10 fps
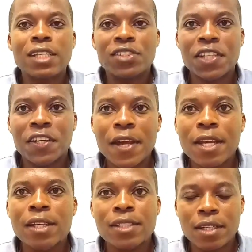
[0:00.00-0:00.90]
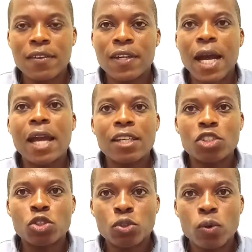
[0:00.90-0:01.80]
has declined certainly and
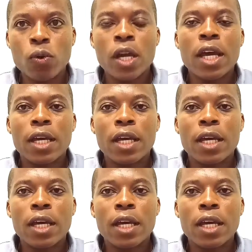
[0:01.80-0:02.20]
is strong,